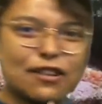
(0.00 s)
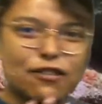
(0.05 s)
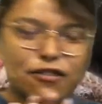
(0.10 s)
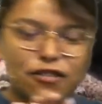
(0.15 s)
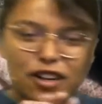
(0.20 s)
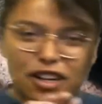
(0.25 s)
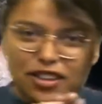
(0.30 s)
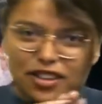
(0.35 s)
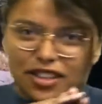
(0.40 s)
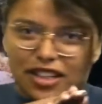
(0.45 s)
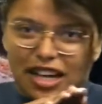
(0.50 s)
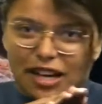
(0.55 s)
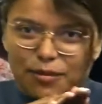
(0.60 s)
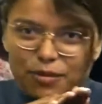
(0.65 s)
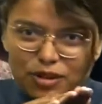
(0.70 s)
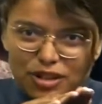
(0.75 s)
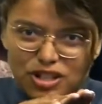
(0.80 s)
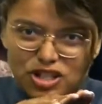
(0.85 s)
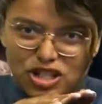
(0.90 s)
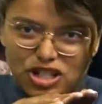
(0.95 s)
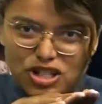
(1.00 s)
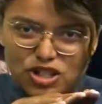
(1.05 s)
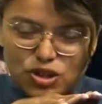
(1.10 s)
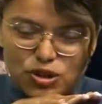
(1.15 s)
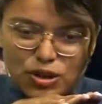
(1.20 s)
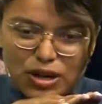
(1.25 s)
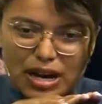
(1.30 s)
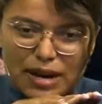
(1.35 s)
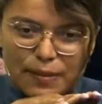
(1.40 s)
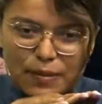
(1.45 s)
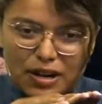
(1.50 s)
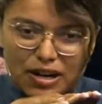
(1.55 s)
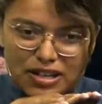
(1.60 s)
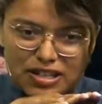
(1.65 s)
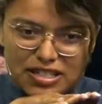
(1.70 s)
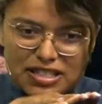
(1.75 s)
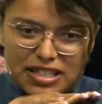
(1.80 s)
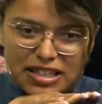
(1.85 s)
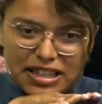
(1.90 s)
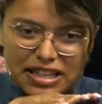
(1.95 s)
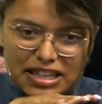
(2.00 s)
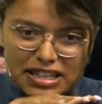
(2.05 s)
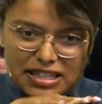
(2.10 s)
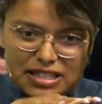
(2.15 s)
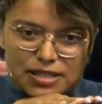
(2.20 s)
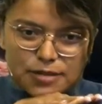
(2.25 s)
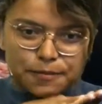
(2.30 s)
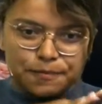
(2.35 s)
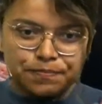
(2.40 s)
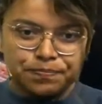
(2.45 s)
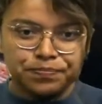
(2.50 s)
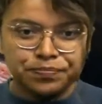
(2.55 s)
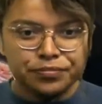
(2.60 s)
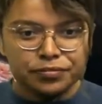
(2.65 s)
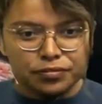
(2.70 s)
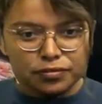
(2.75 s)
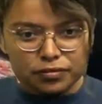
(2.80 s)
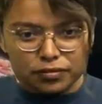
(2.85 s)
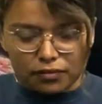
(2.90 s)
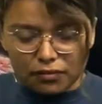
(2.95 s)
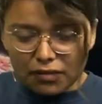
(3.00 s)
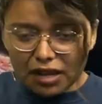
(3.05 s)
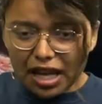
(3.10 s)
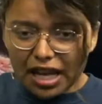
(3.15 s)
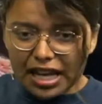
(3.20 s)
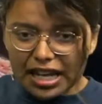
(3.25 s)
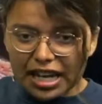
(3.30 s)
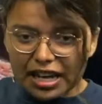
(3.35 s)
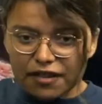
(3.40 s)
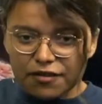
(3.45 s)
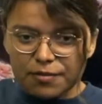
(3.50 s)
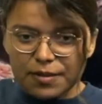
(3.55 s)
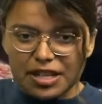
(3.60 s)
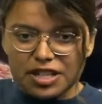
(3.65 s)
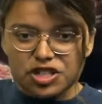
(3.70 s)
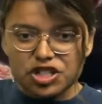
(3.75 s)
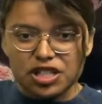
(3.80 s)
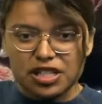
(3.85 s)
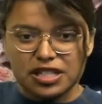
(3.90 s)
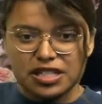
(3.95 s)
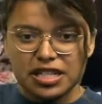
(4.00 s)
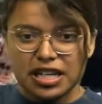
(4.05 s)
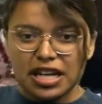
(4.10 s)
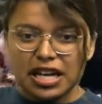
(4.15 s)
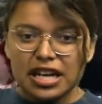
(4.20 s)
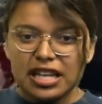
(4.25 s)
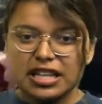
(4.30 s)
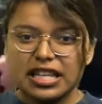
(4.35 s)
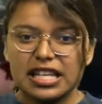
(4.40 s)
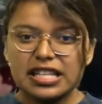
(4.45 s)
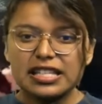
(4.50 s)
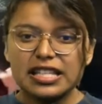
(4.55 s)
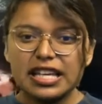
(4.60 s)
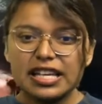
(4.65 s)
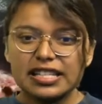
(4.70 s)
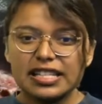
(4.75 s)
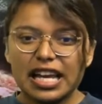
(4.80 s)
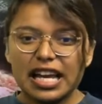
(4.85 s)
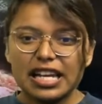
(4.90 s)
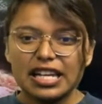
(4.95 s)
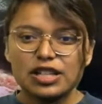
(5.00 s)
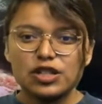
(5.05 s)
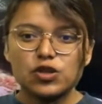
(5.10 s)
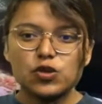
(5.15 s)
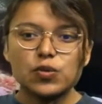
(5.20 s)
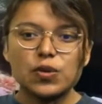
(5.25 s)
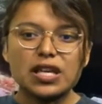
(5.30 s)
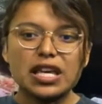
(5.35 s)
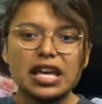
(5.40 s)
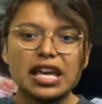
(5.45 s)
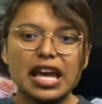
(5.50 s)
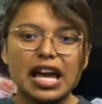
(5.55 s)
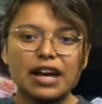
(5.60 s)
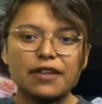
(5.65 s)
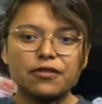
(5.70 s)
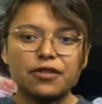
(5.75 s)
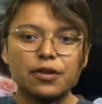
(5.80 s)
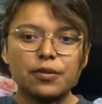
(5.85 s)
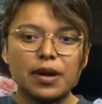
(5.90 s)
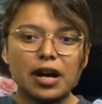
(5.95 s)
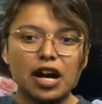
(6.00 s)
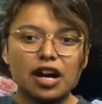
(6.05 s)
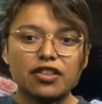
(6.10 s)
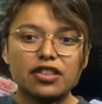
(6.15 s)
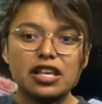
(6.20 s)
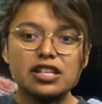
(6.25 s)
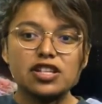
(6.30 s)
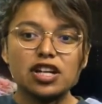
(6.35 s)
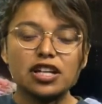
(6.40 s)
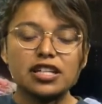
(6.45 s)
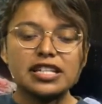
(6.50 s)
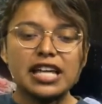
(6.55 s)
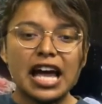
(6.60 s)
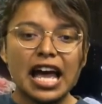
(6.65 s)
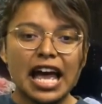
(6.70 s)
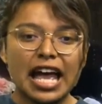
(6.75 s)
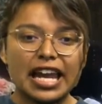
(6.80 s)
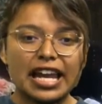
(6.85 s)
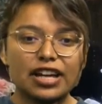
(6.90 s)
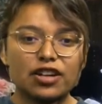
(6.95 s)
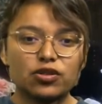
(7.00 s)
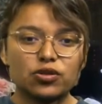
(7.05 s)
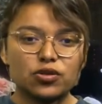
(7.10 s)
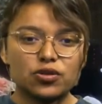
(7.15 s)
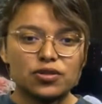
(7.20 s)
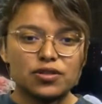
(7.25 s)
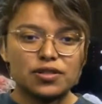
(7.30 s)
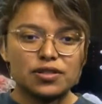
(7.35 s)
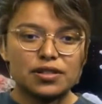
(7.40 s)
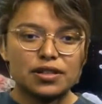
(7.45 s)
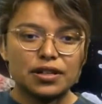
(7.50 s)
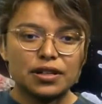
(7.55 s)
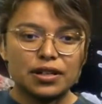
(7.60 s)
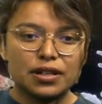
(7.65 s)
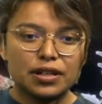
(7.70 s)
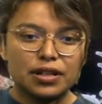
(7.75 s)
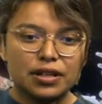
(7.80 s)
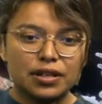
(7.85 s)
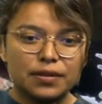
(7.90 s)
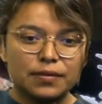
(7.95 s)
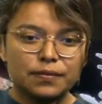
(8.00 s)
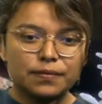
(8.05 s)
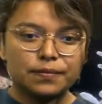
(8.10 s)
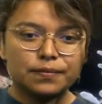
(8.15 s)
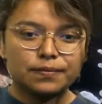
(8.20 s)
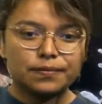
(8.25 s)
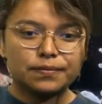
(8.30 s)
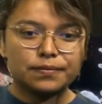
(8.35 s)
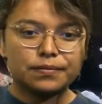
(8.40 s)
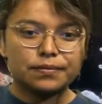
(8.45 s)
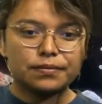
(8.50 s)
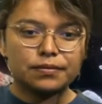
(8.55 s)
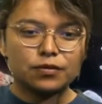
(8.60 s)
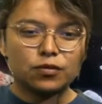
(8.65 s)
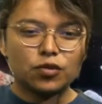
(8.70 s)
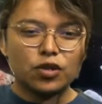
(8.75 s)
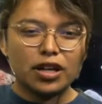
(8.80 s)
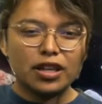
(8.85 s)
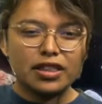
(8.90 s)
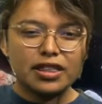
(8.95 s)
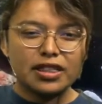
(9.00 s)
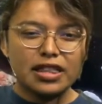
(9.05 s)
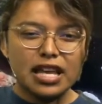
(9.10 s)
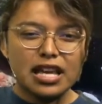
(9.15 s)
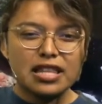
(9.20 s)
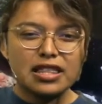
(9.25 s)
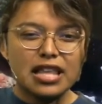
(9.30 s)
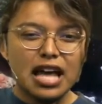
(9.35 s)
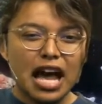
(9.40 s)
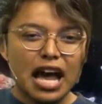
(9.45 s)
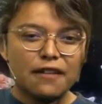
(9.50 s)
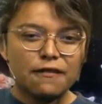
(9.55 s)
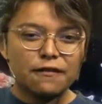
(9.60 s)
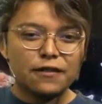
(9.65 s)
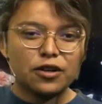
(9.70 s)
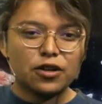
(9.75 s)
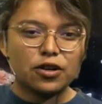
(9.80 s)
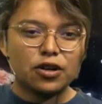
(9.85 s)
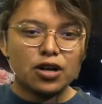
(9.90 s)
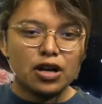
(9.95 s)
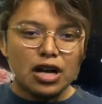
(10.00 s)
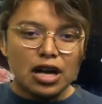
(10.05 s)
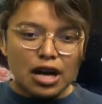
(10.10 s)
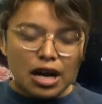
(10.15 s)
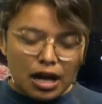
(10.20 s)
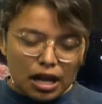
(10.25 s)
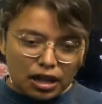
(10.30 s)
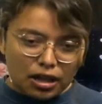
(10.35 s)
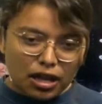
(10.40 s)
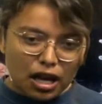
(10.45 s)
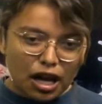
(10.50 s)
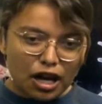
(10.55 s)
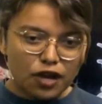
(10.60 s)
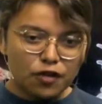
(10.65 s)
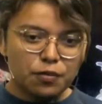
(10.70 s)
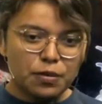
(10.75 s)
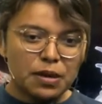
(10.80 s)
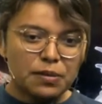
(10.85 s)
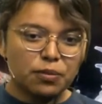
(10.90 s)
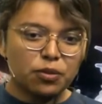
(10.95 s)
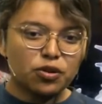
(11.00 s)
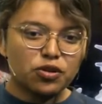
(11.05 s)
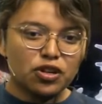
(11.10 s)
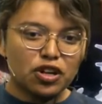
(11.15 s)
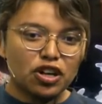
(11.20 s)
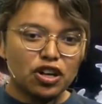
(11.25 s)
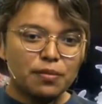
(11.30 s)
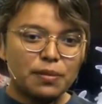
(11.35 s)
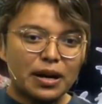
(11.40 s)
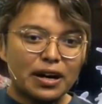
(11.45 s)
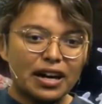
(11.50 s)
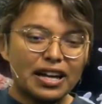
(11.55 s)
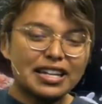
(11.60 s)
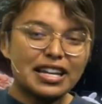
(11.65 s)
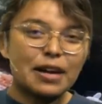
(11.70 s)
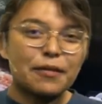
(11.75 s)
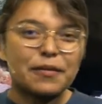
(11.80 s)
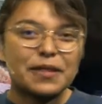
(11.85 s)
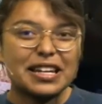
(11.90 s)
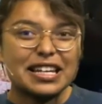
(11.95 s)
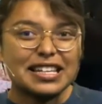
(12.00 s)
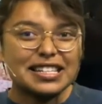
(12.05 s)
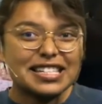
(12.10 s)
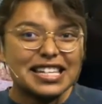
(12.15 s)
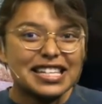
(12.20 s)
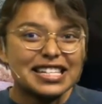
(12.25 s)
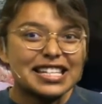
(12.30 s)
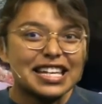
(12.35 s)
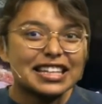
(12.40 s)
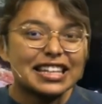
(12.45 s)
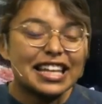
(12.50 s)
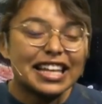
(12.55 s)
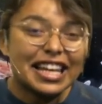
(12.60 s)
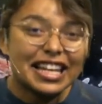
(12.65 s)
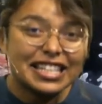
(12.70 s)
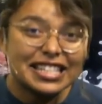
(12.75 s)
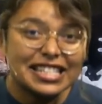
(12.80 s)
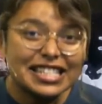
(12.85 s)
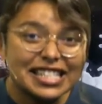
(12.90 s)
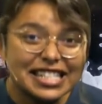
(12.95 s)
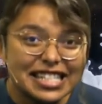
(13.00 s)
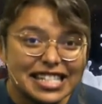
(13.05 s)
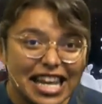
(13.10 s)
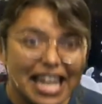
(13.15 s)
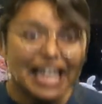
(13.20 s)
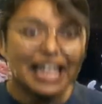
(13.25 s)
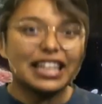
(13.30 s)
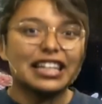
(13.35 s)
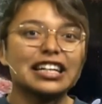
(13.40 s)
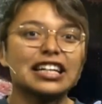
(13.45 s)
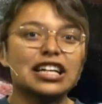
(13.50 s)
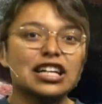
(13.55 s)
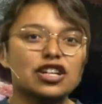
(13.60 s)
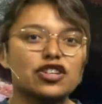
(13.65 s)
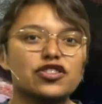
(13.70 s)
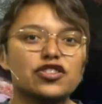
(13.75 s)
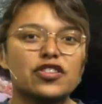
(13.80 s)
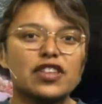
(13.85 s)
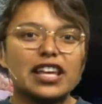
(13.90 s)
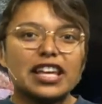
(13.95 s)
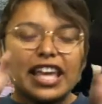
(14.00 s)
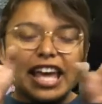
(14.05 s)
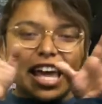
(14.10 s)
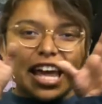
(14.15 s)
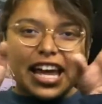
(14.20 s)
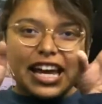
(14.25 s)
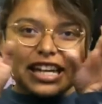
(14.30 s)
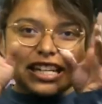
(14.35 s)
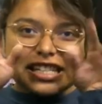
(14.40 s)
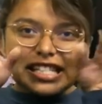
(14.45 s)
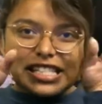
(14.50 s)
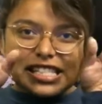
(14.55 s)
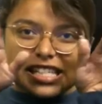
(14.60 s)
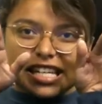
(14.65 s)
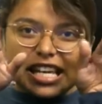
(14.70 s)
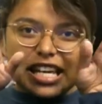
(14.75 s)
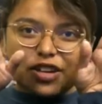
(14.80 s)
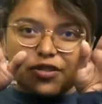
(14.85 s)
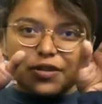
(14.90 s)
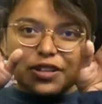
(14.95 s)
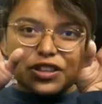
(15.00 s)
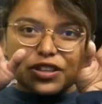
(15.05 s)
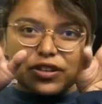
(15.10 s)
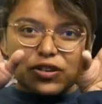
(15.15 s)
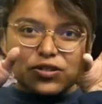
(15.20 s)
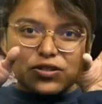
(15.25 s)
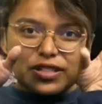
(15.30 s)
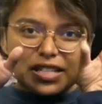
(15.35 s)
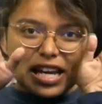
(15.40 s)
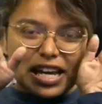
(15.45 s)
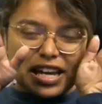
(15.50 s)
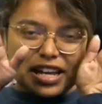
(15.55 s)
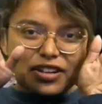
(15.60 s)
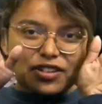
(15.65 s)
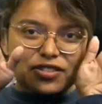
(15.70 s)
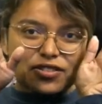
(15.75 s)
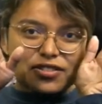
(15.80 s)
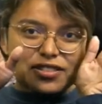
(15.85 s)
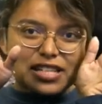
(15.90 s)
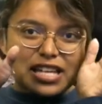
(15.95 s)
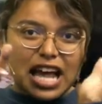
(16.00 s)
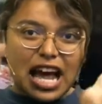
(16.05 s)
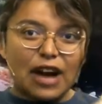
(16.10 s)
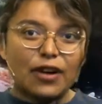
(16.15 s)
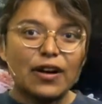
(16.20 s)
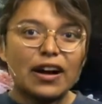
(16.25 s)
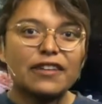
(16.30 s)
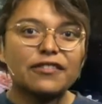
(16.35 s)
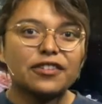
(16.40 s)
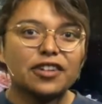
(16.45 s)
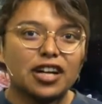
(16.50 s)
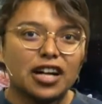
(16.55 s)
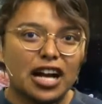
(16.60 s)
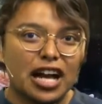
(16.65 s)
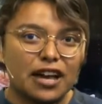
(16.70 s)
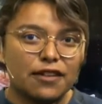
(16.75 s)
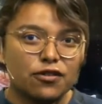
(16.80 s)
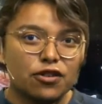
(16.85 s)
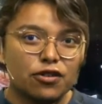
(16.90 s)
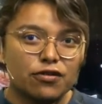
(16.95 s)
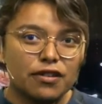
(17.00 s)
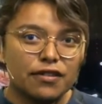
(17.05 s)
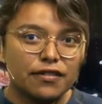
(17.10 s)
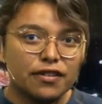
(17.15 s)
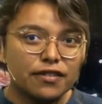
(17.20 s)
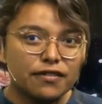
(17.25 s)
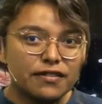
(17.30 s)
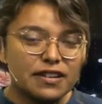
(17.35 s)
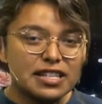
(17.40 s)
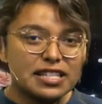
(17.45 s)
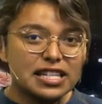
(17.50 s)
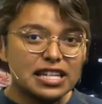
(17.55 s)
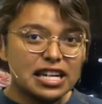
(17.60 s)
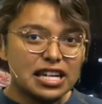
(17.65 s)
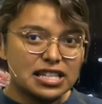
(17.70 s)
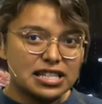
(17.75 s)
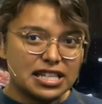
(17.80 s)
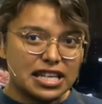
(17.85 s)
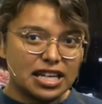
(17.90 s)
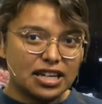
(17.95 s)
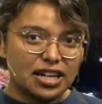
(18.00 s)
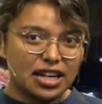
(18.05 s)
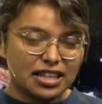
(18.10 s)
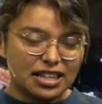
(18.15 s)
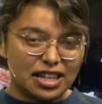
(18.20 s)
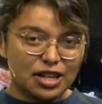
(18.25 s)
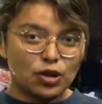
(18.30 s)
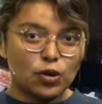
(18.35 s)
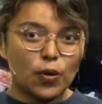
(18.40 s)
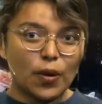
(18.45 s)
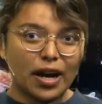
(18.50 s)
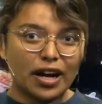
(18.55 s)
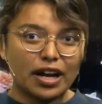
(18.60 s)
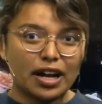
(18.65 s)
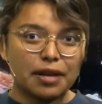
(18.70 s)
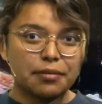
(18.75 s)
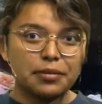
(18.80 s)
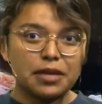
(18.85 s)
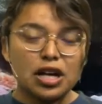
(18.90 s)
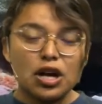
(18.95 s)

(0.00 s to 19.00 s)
foot, they're able able to just grab onto things. And I've mentioned these things kind of swinging everywhere. These are tentacles. Hmm, one thing that I feel a lot of people know about anemones is that they can stink. So they can sting with those tentacles. However, if you've ever visited us here at the aquarium